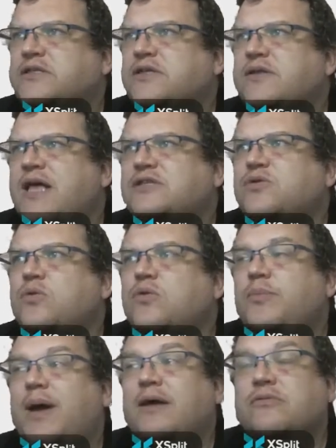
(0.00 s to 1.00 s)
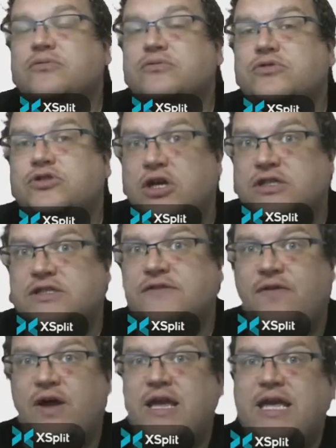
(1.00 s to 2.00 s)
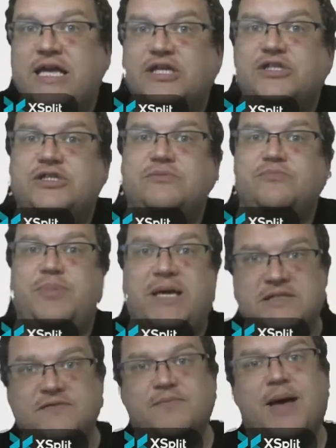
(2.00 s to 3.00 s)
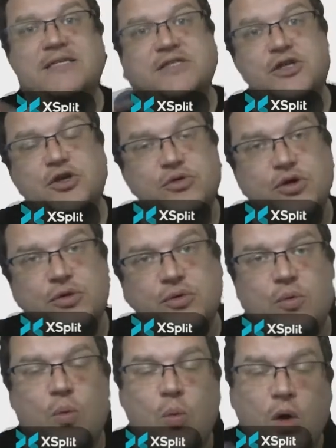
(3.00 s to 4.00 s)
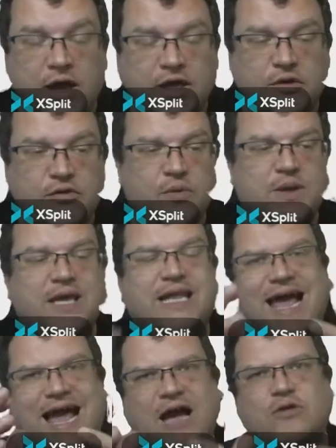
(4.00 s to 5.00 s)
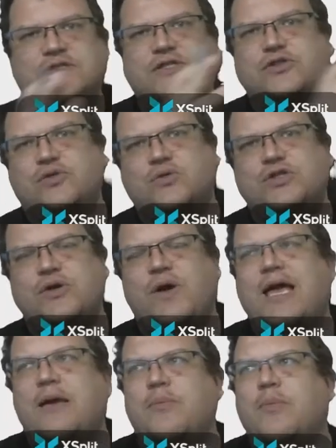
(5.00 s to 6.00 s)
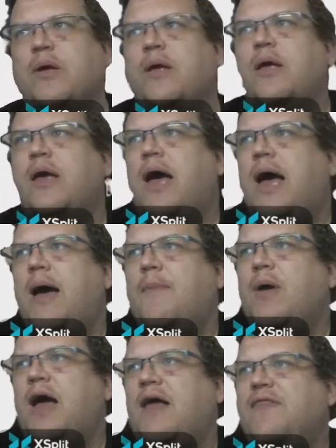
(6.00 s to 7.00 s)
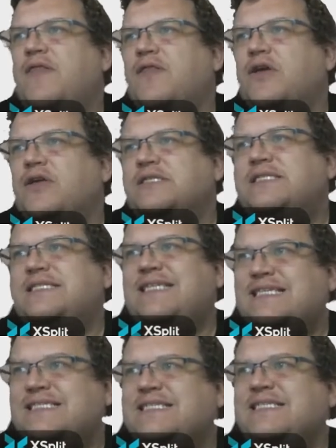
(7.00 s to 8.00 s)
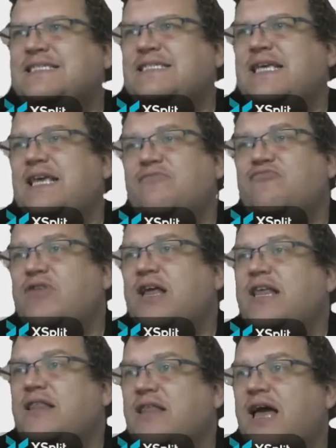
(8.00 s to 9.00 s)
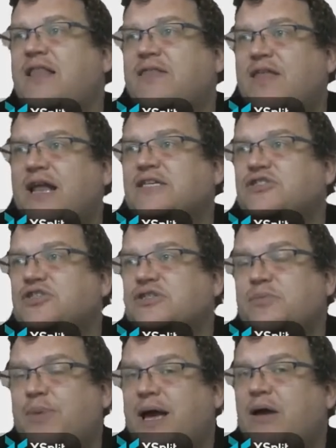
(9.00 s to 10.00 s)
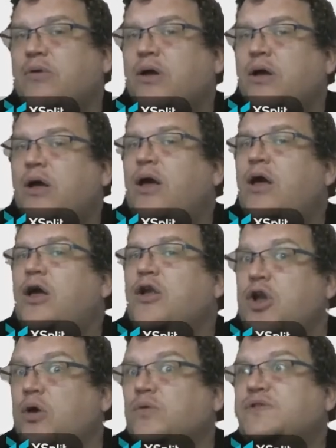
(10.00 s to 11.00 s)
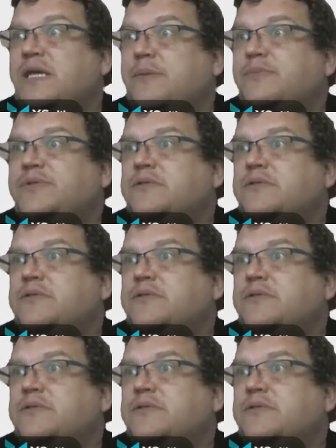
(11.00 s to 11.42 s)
So that's all about justifying each piece of maths that you do. Why are you doing it? How does it talk to your aim? And then the consistency, really that is just about no slips.